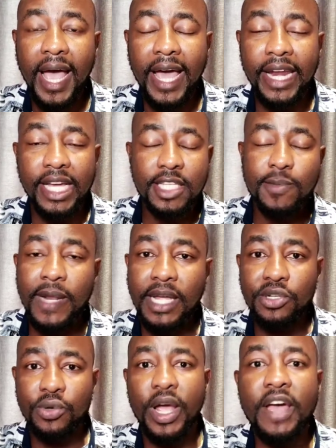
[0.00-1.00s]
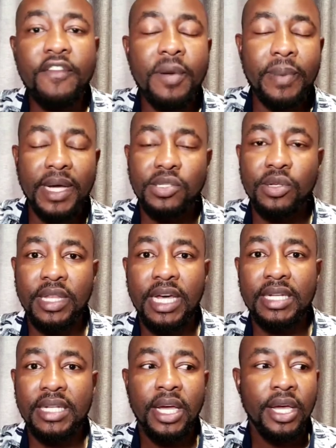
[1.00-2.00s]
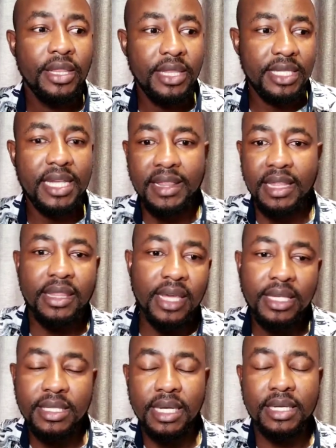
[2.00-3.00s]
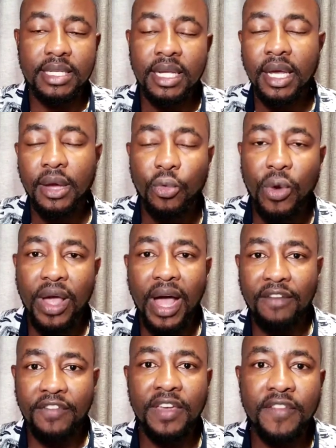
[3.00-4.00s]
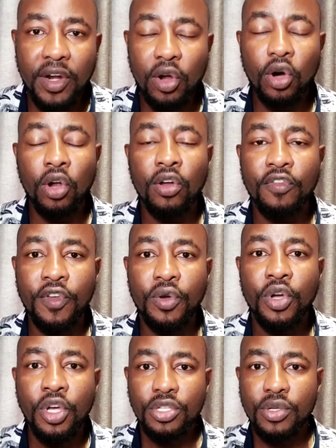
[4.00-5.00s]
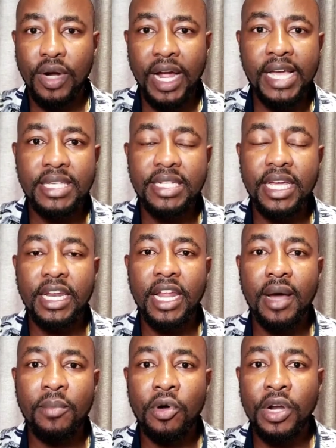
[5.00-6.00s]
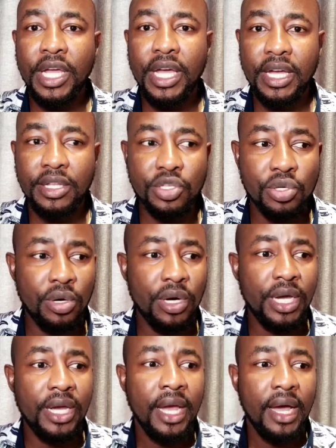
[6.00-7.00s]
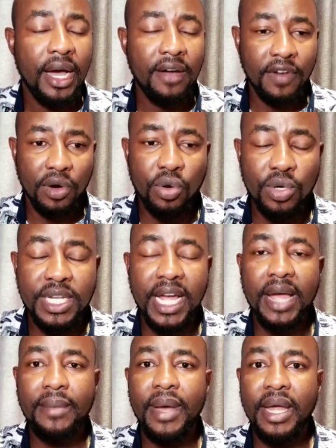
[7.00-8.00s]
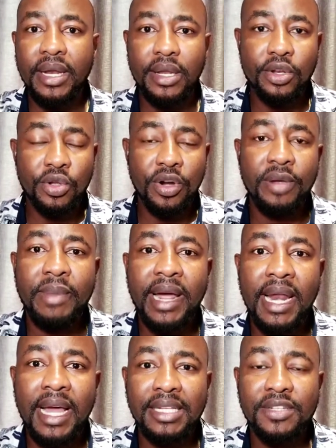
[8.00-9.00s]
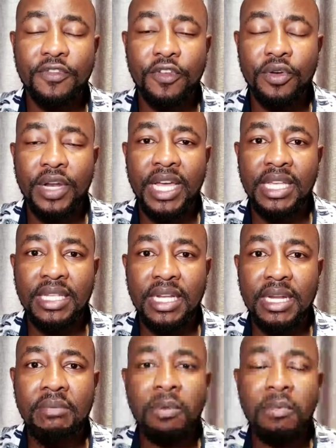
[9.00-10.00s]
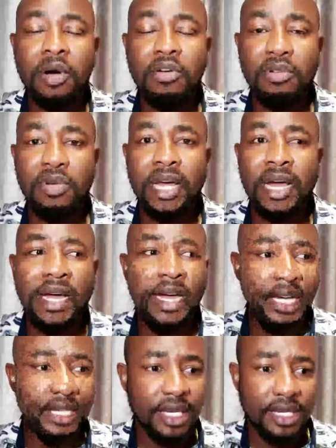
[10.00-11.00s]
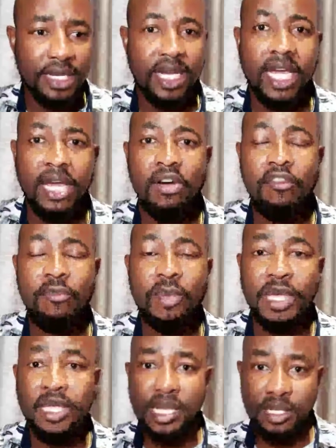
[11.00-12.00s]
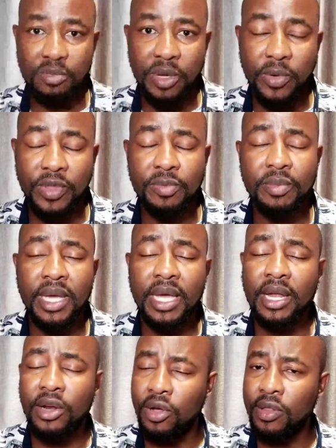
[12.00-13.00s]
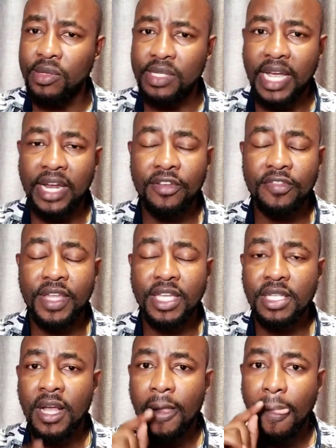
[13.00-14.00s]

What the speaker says: and explained to every person that these are the things that we have given all of you. So guys, stay in harmony, enjoy, have a good time. And during my last few days that I'm about to die, just take care of me, just be with me, and all those kind of things.